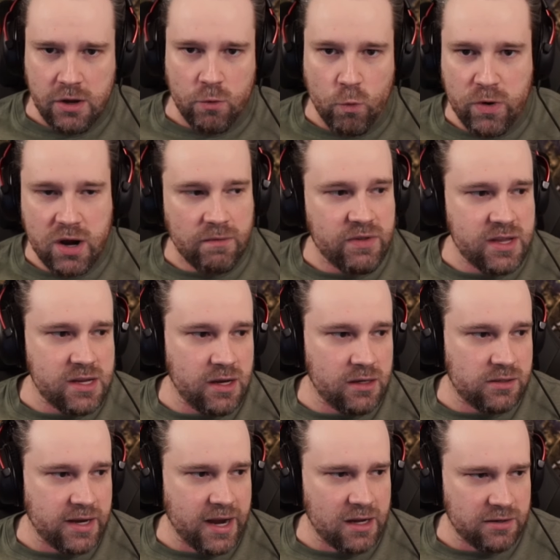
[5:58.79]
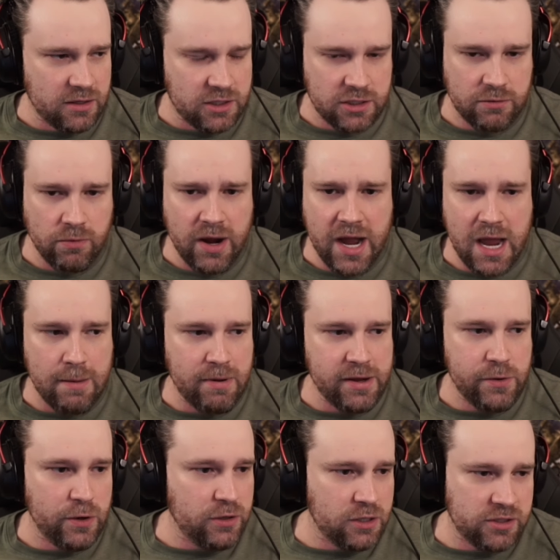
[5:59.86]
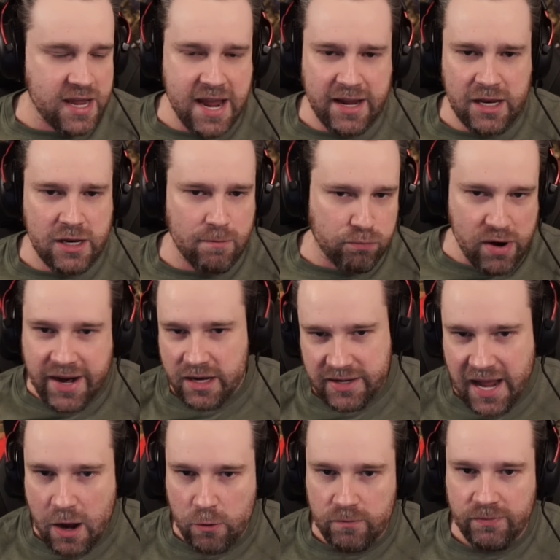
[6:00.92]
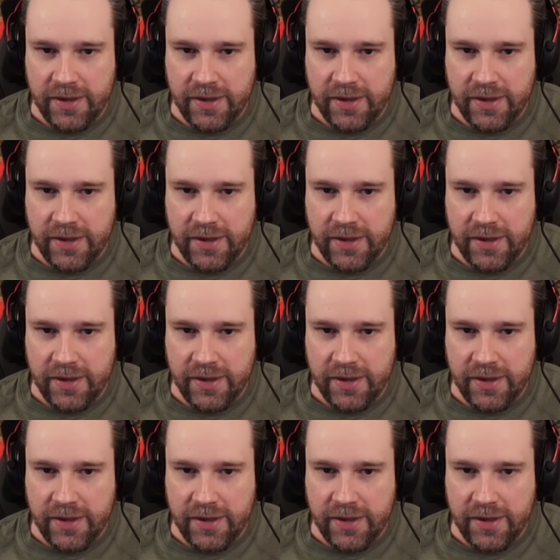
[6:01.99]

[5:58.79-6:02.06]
One of these as a scribe, and you just take it and you break it down.